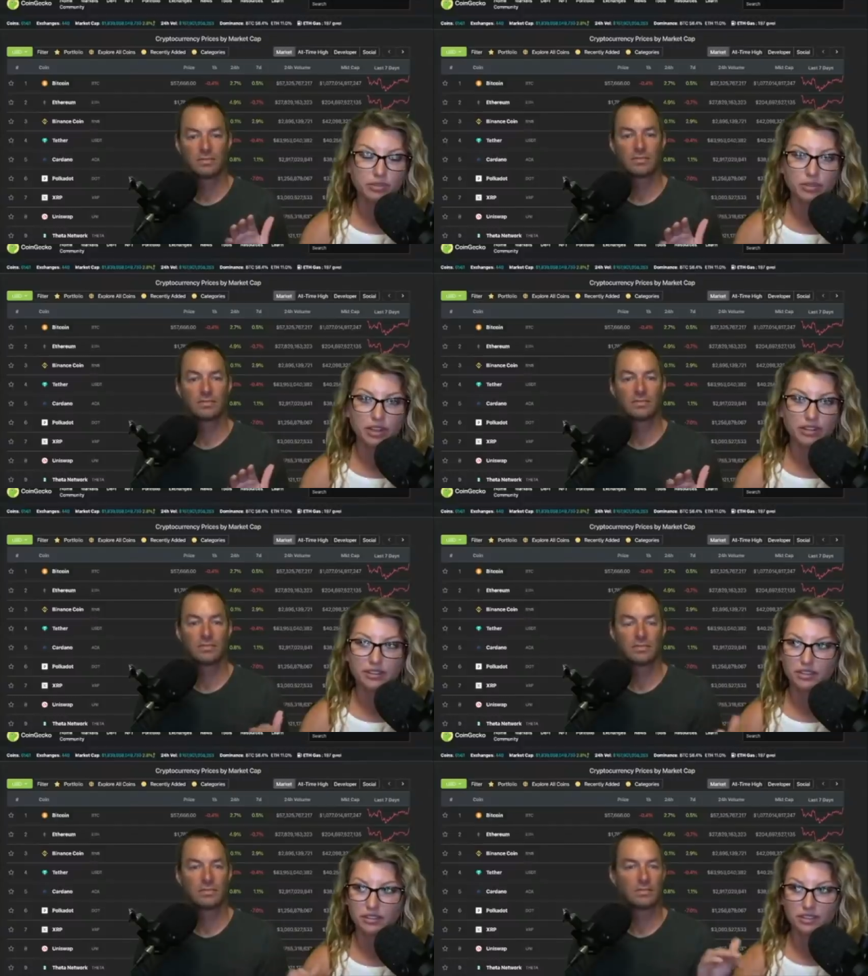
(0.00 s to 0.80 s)
Speaker 1: run
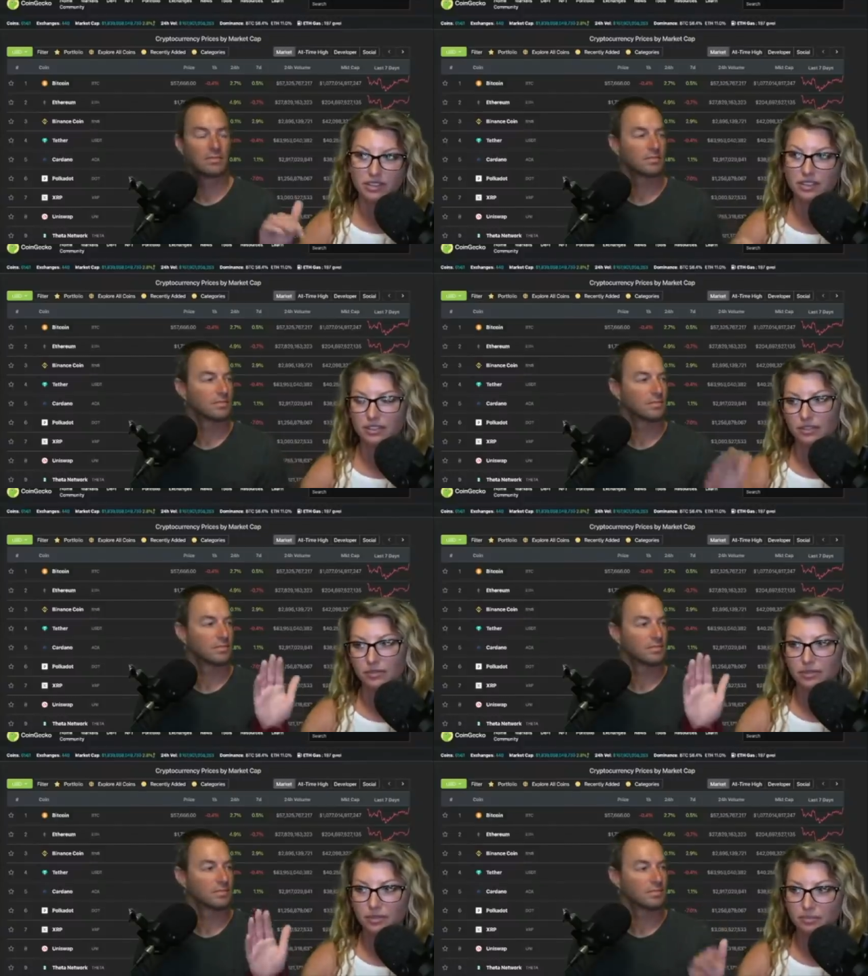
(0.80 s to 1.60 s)
or like, you know,
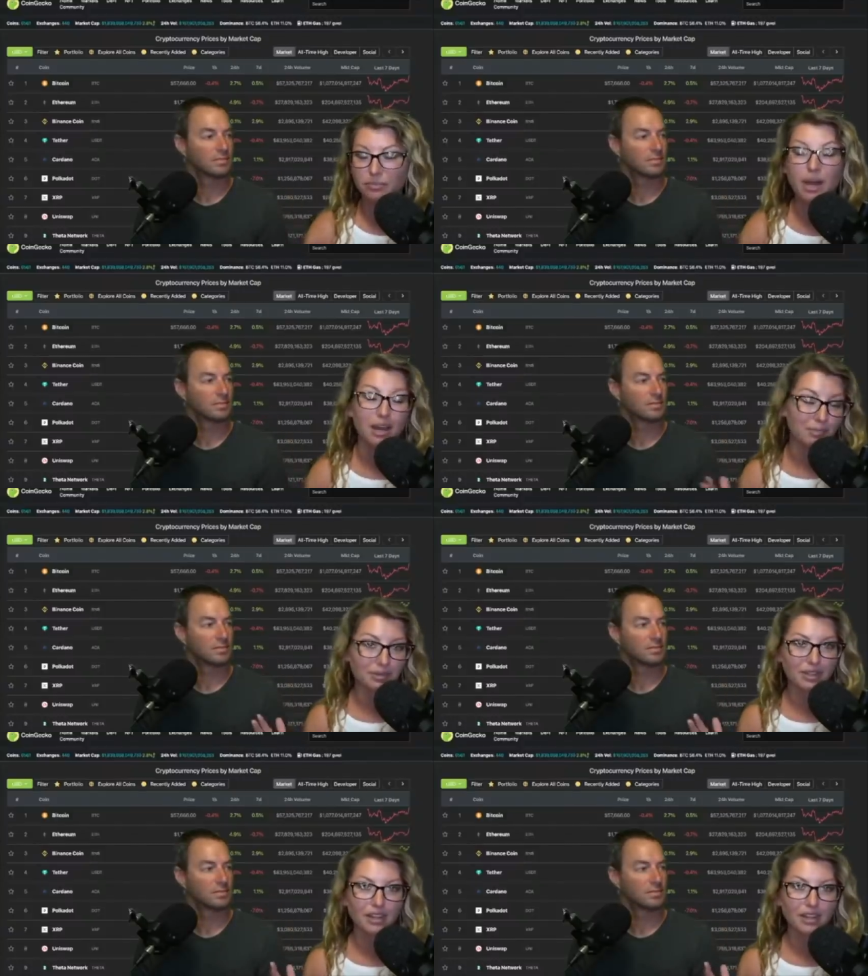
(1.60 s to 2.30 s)
pop.